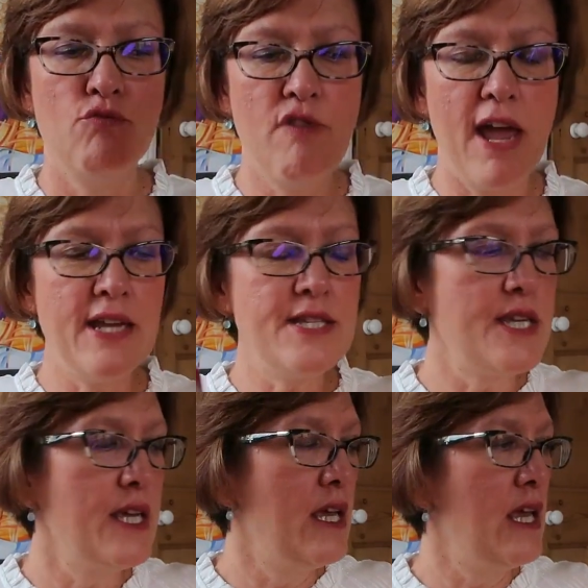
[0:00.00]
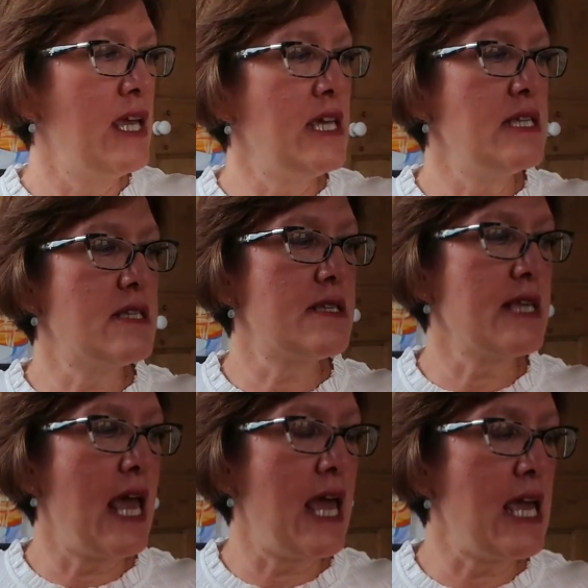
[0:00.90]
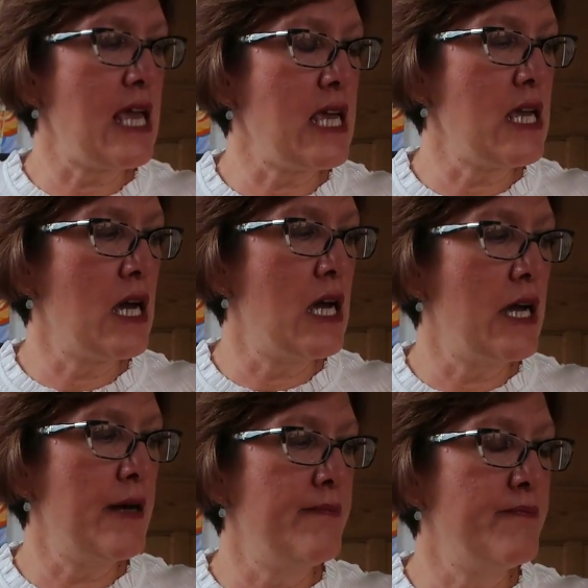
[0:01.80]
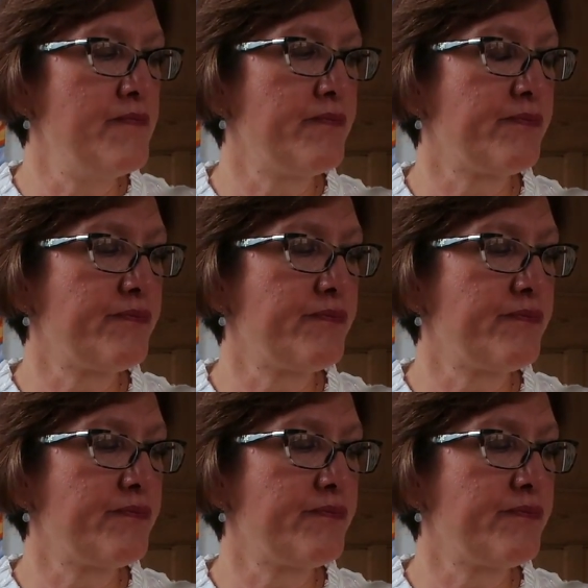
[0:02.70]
Red is a, I